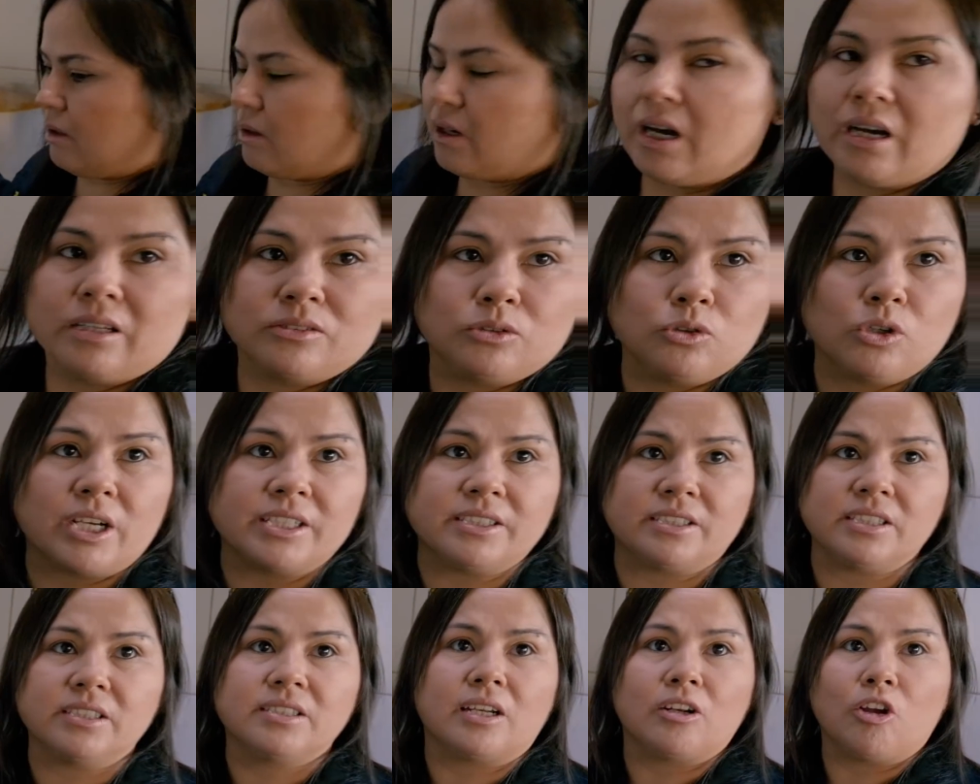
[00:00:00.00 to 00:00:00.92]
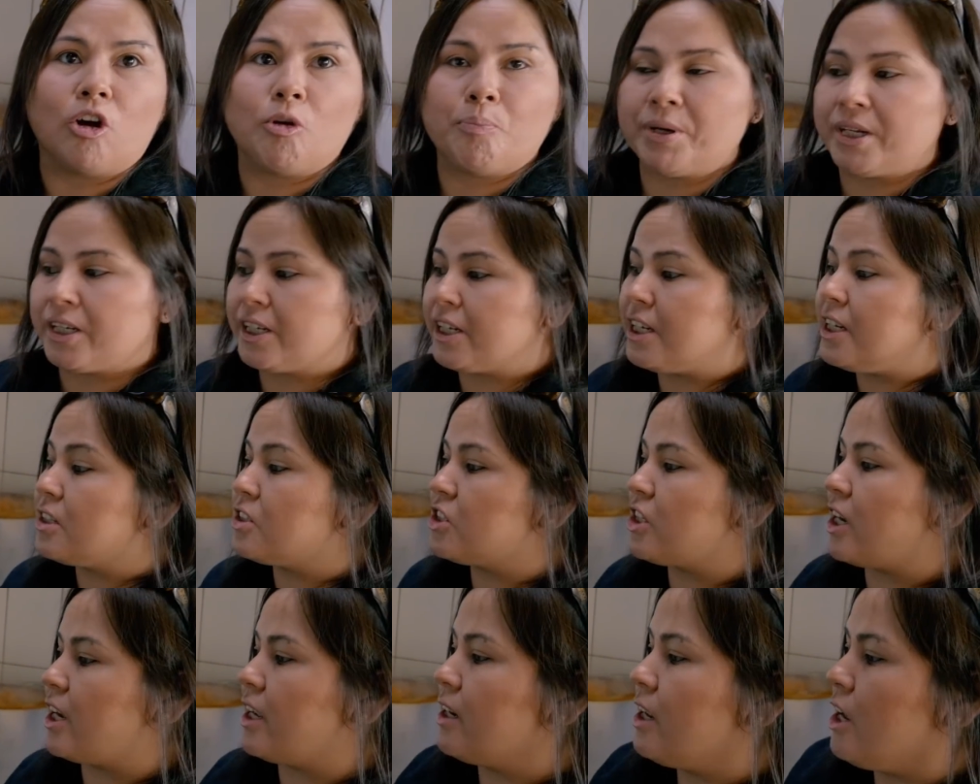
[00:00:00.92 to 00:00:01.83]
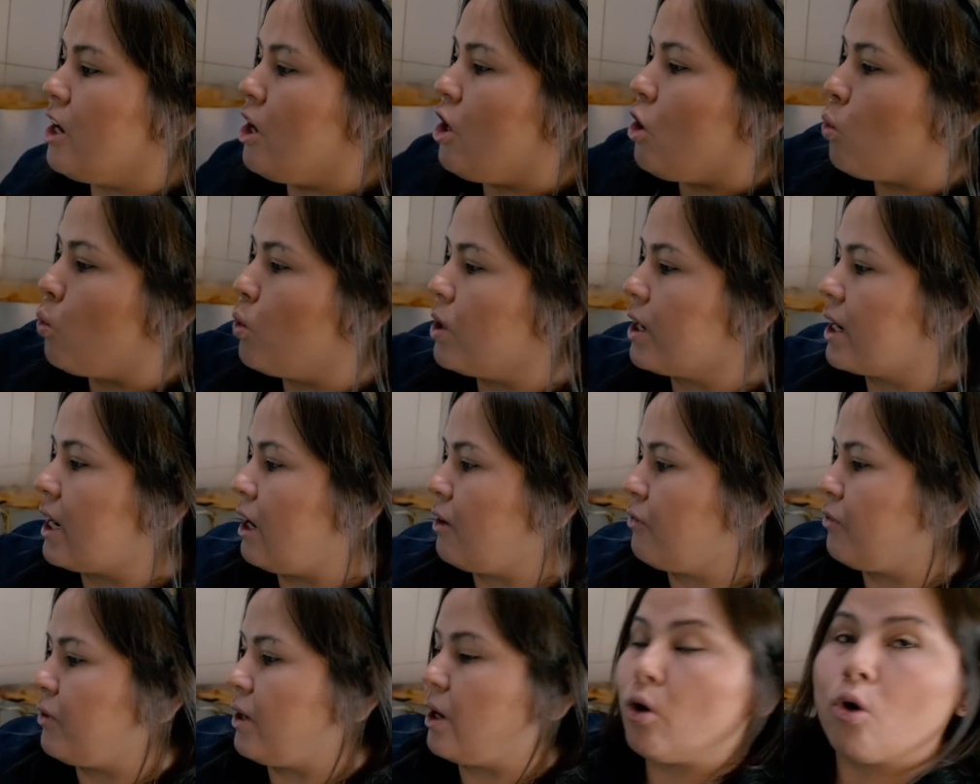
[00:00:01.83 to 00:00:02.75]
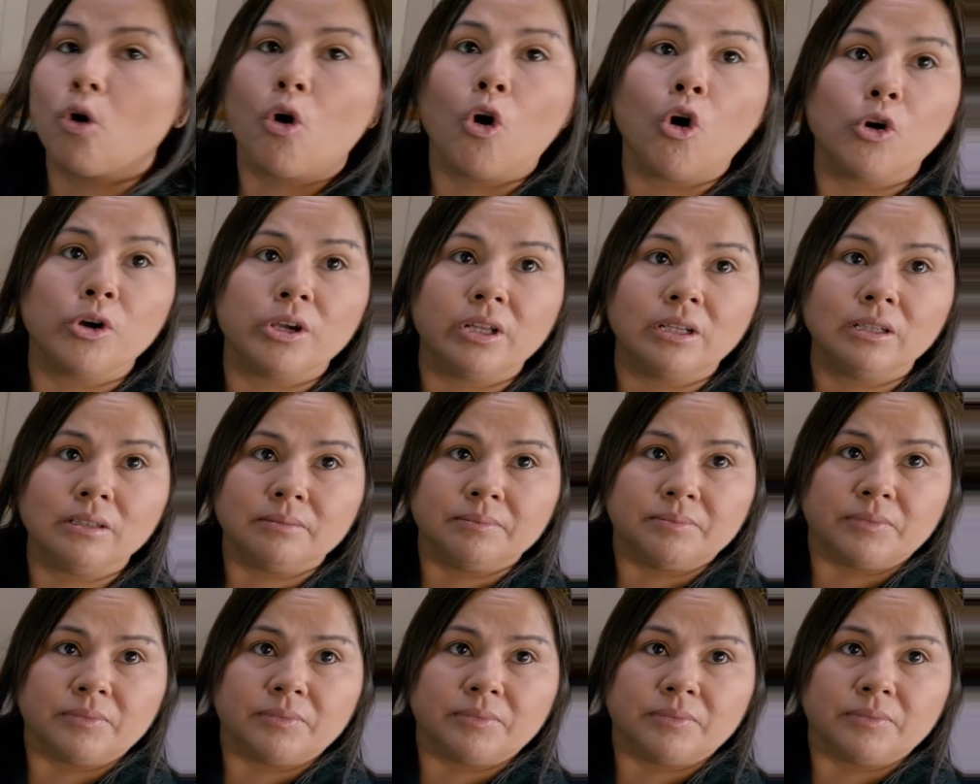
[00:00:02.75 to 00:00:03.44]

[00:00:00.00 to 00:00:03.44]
as you can see, is an open kitchen. We have oil,